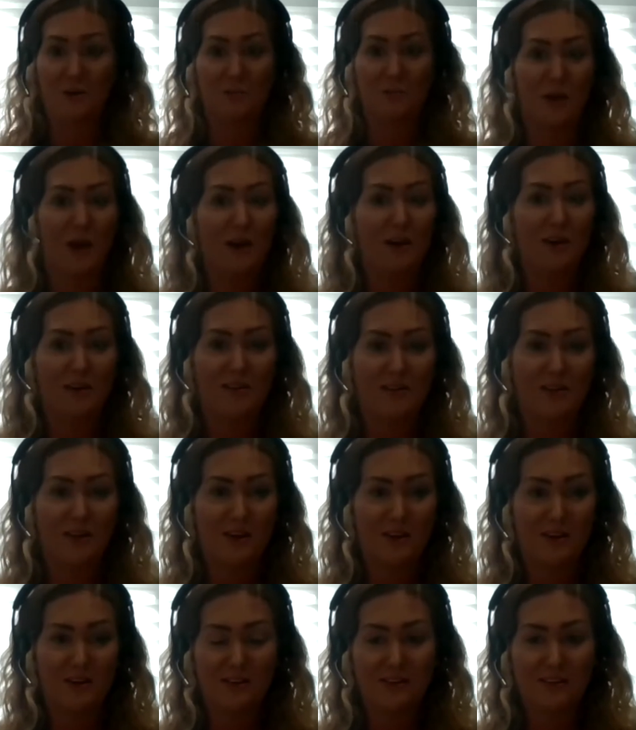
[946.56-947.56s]

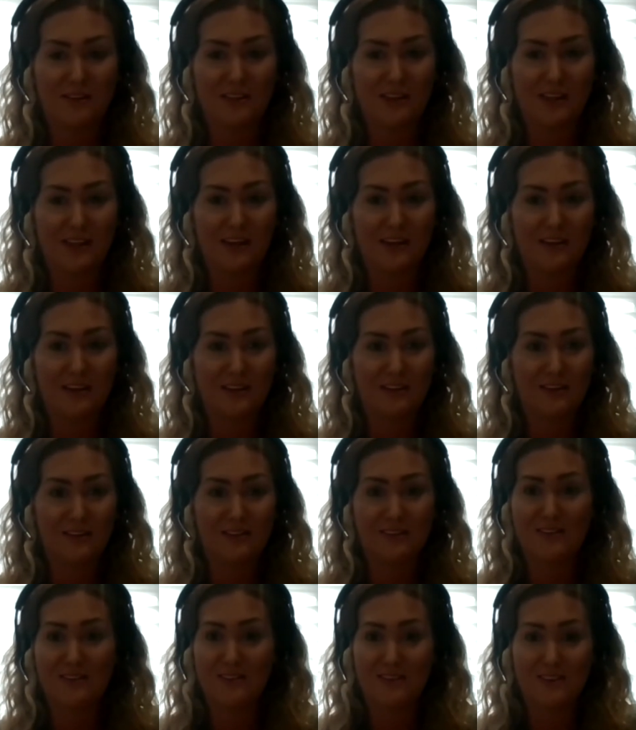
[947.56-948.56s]
person that
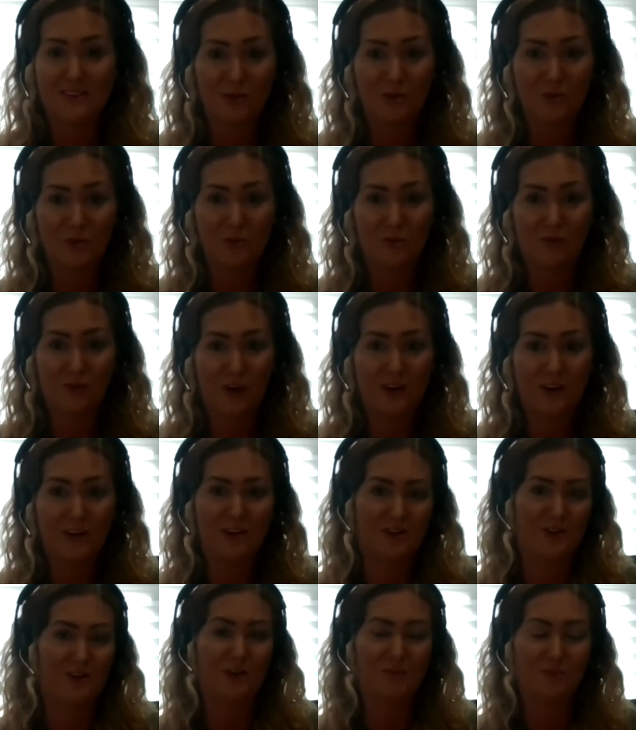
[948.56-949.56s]
still find
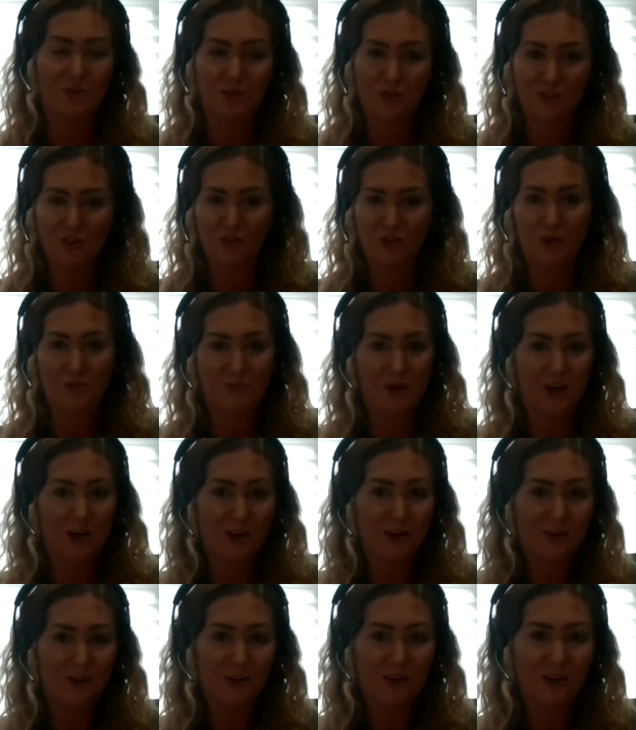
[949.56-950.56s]
the time to enjoy
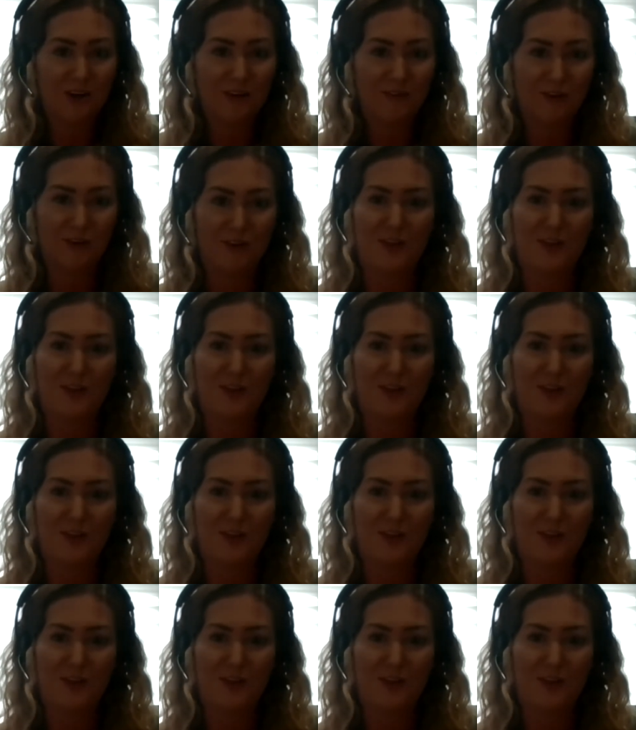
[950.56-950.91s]
my own life.